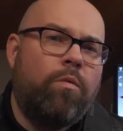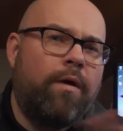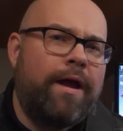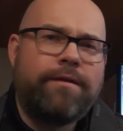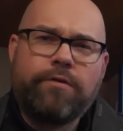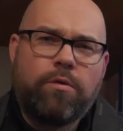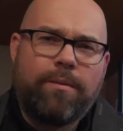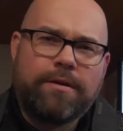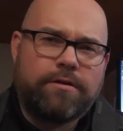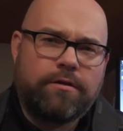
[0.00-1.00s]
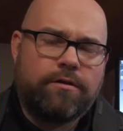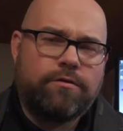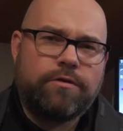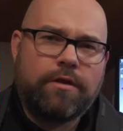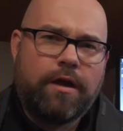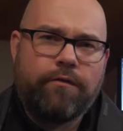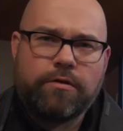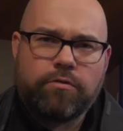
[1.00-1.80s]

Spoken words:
what kind of equipment do you use to cover